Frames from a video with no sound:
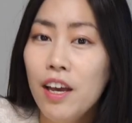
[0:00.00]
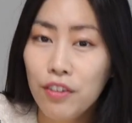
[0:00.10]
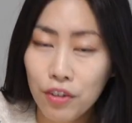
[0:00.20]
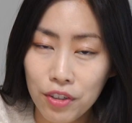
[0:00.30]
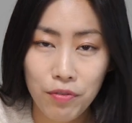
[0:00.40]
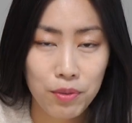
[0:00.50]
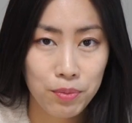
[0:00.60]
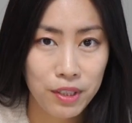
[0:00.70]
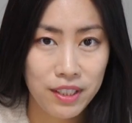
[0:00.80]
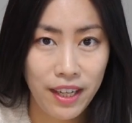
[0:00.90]
30 frames
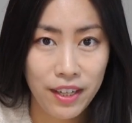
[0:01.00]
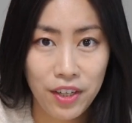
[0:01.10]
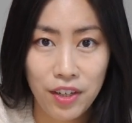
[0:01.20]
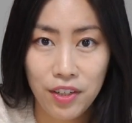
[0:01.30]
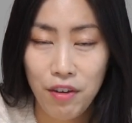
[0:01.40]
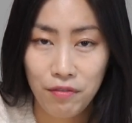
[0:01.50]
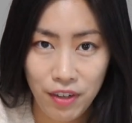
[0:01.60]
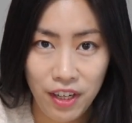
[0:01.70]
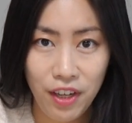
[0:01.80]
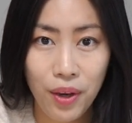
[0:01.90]
per second
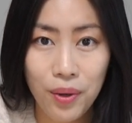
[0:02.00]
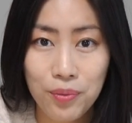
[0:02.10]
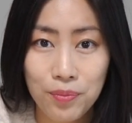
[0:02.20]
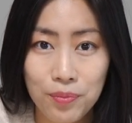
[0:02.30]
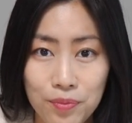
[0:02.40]
video.